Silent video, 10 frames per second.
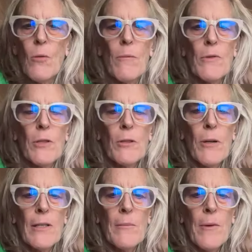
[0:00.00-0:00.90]
So what was your
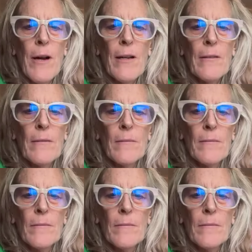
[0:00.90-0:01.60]
question, Brian?